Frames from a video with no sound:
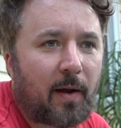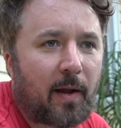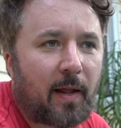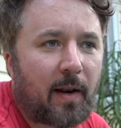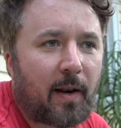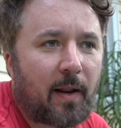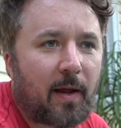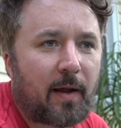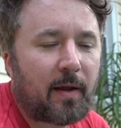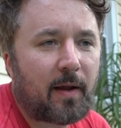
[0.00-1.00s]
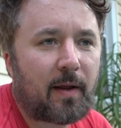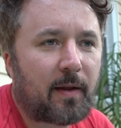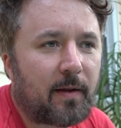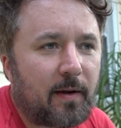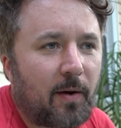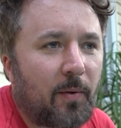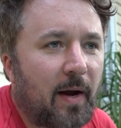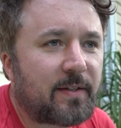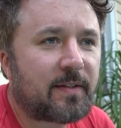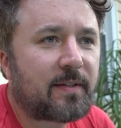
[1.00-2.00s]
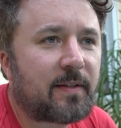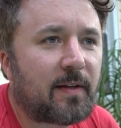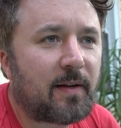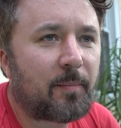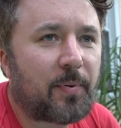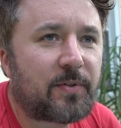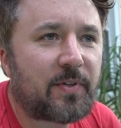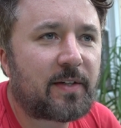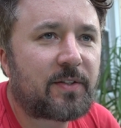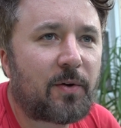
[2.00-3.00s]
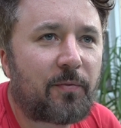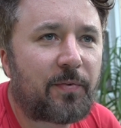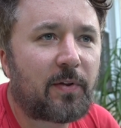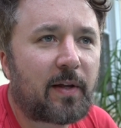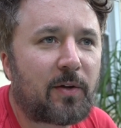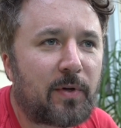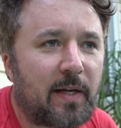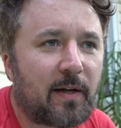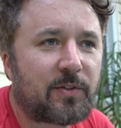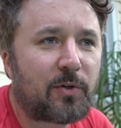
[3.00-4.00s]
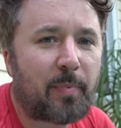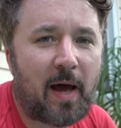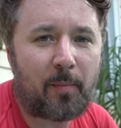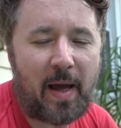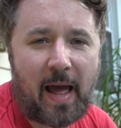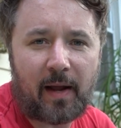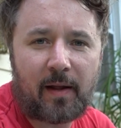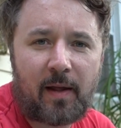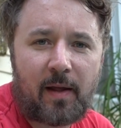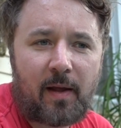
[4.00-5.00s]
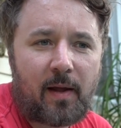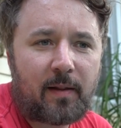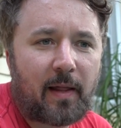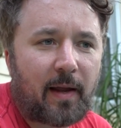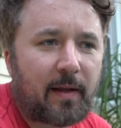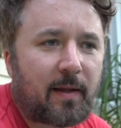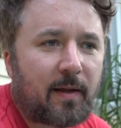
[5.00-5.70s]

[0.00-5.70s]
And you know, personally, I just don't feel like you need a 2-pound bag like